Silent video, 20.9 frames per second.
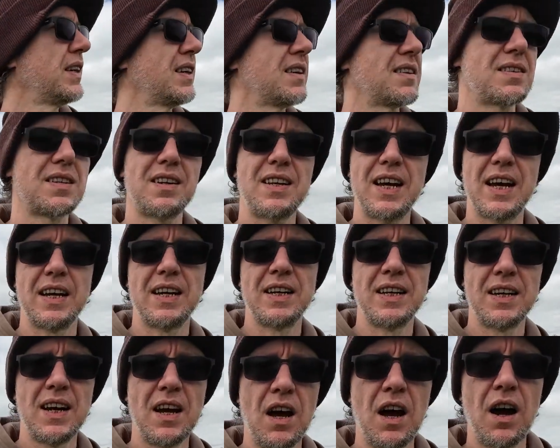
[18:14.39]
So yeah,
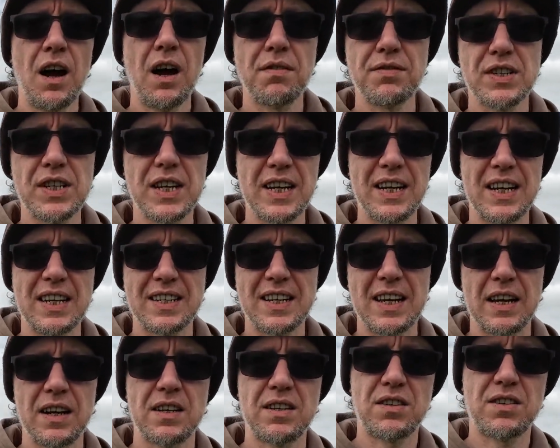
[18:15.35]
obviously let's
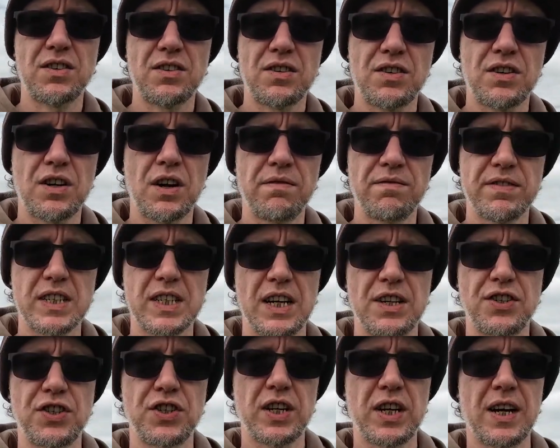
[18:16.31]
get a
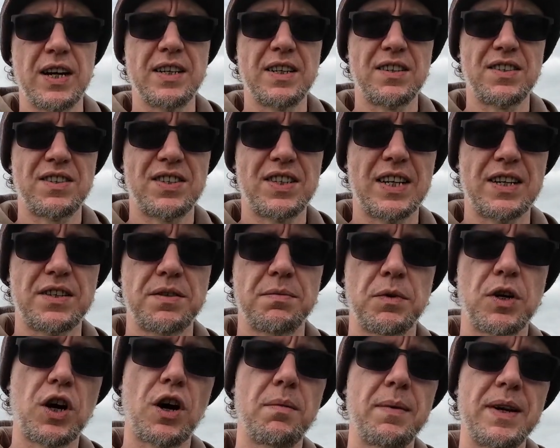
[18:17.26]
conversation going and stick some
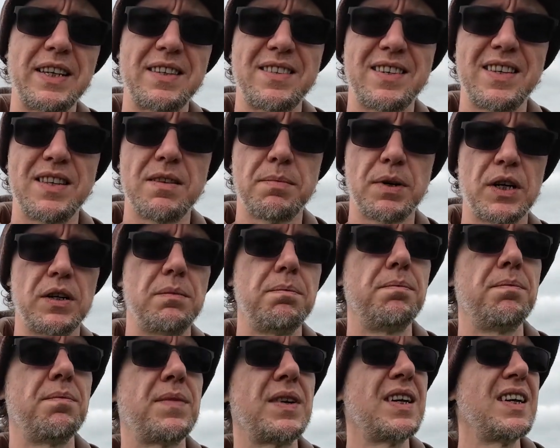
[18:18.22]
comments in the
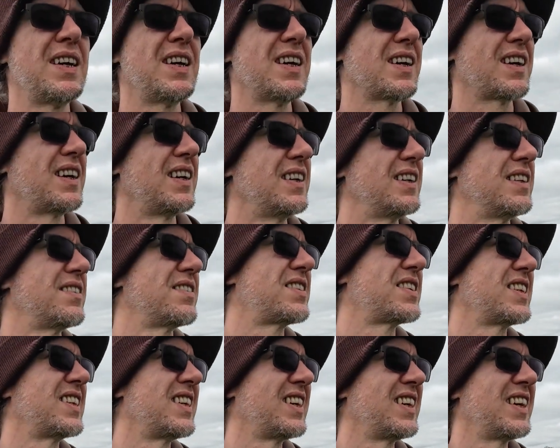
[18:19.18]
bottom,
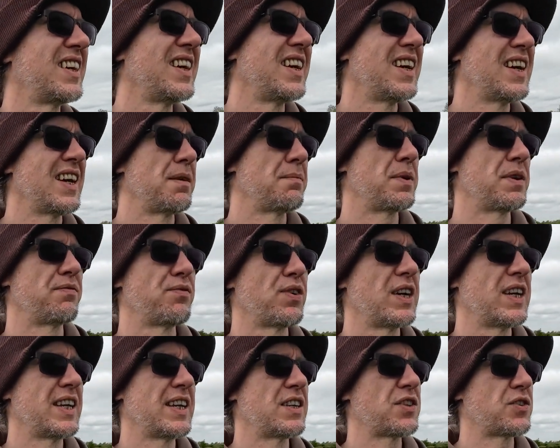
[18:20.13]
because it'd be
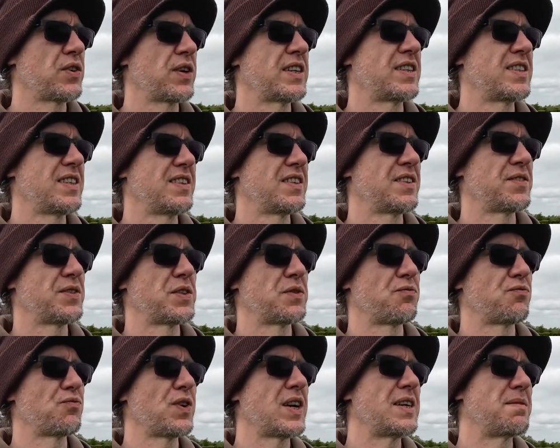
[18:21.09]
really interesting. There is a
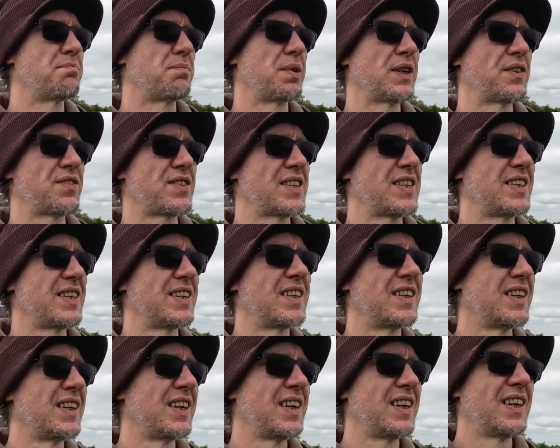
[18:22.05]
reed bunting
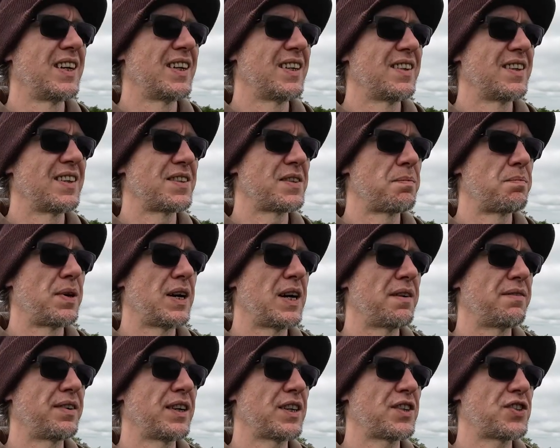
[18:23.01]
that's a
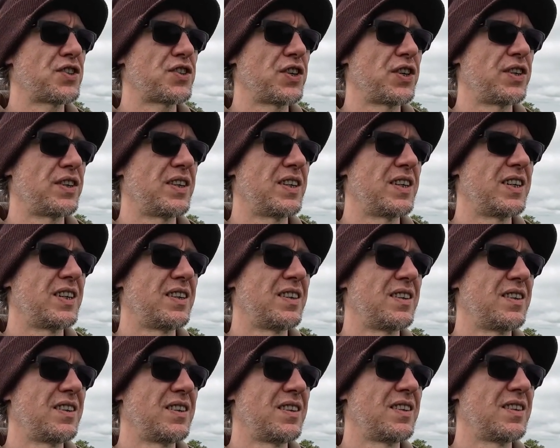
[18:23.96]
perfect shot.
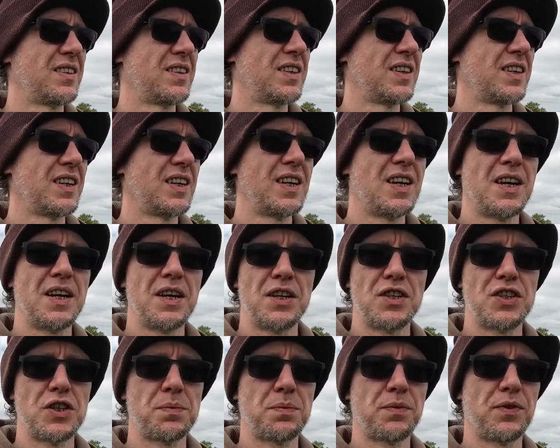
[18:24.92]

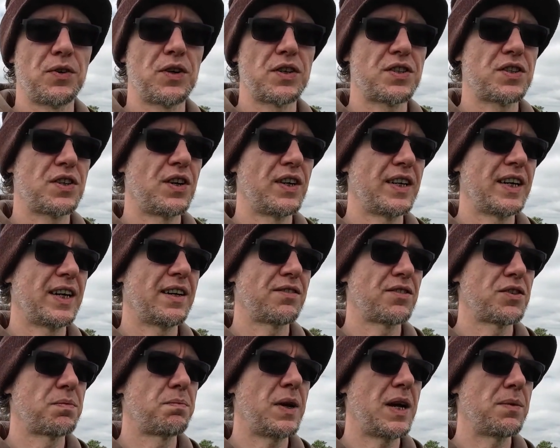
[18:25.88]
Just before I sign out,
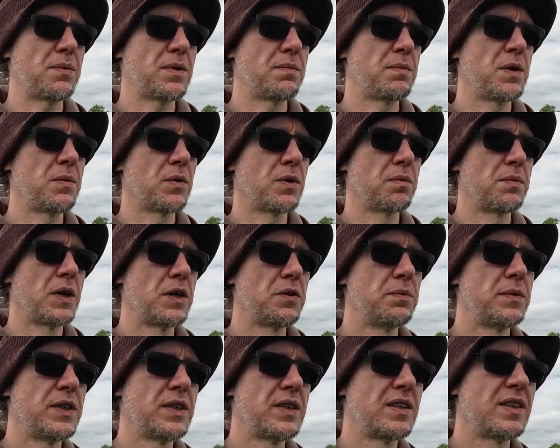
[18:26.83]
just bear with me one
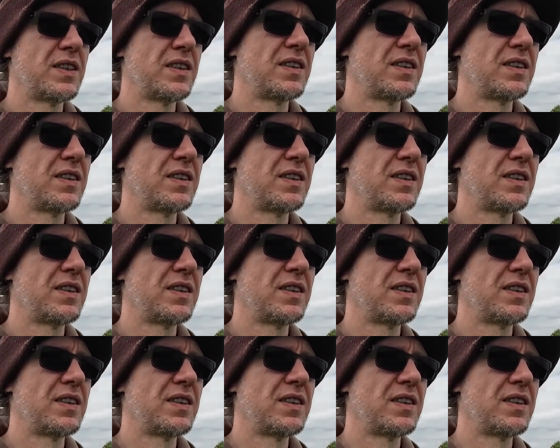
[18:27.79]
moment.